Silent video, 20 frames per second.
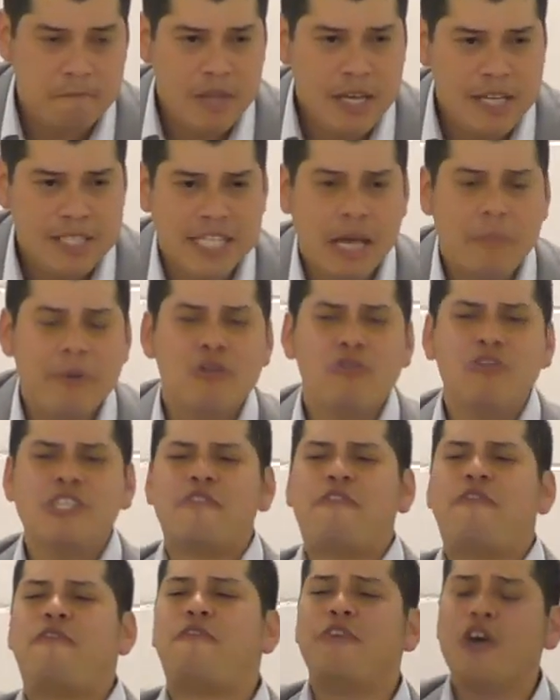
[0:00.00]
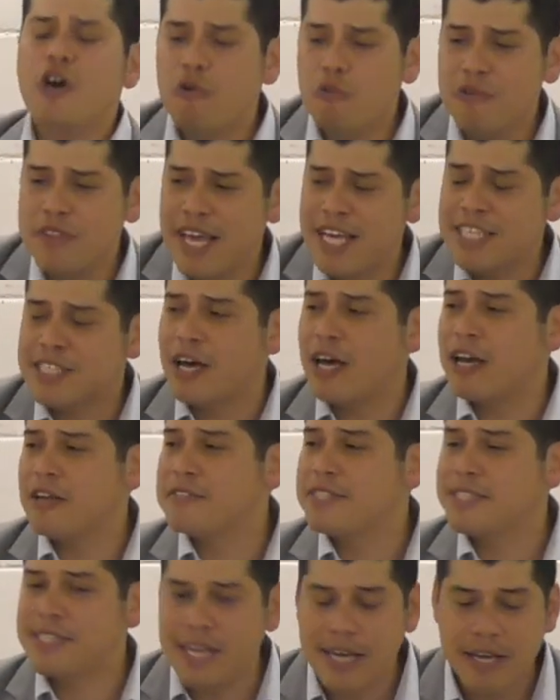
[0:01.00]
someone who's filled with these kind of
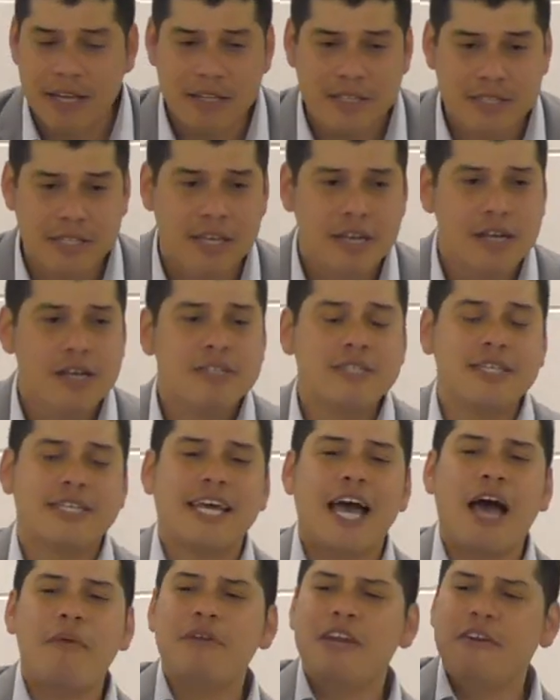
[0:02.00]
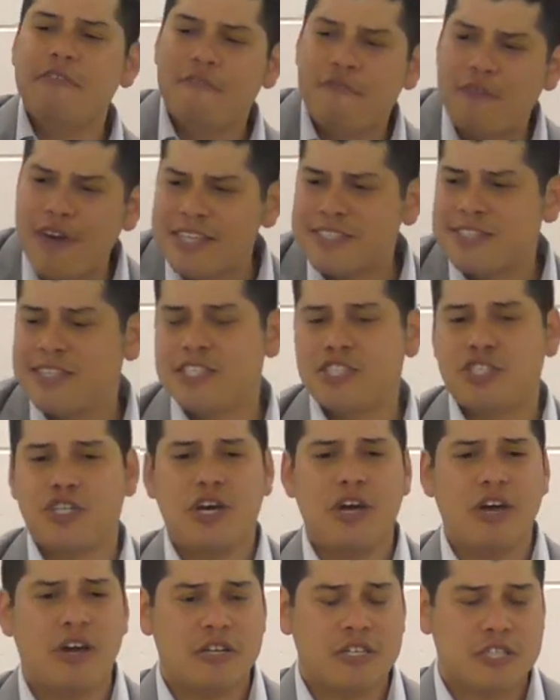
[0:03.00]
sins, to come and infest this
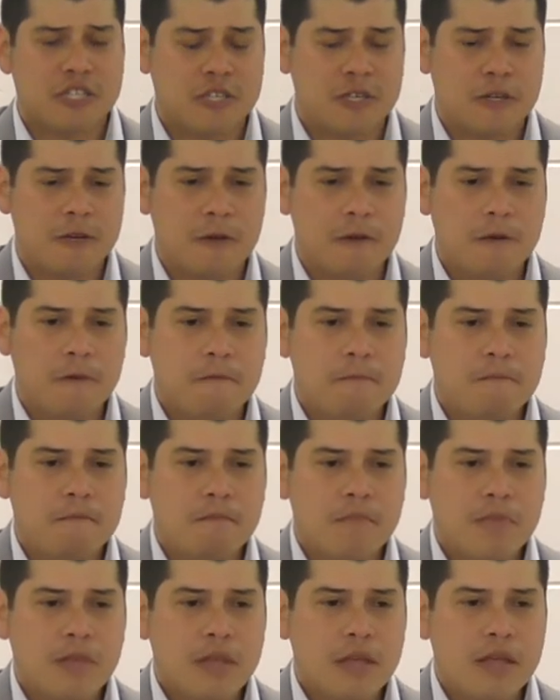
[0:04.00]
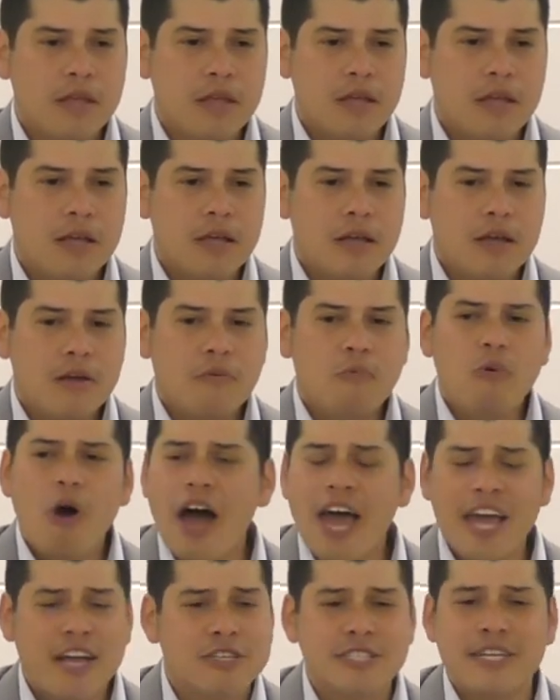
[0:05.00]
church.
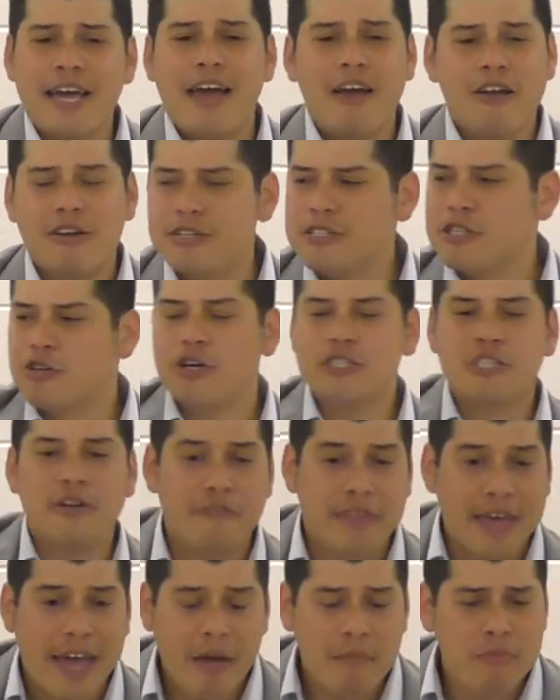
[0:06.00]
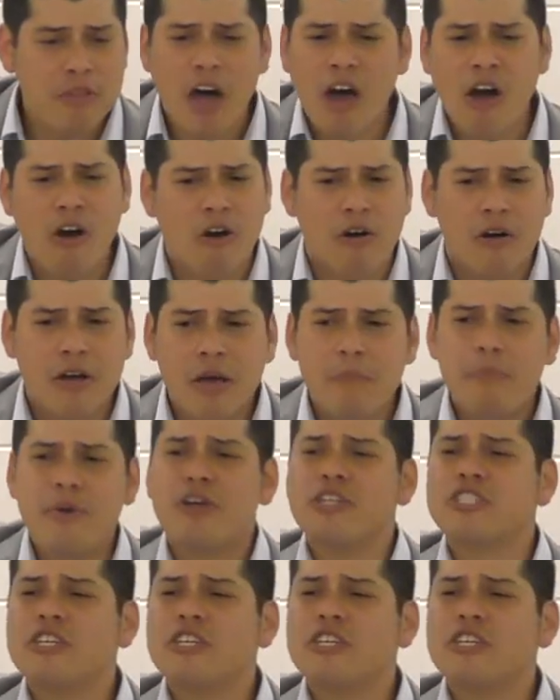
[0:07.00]
Why? Because of them? No, because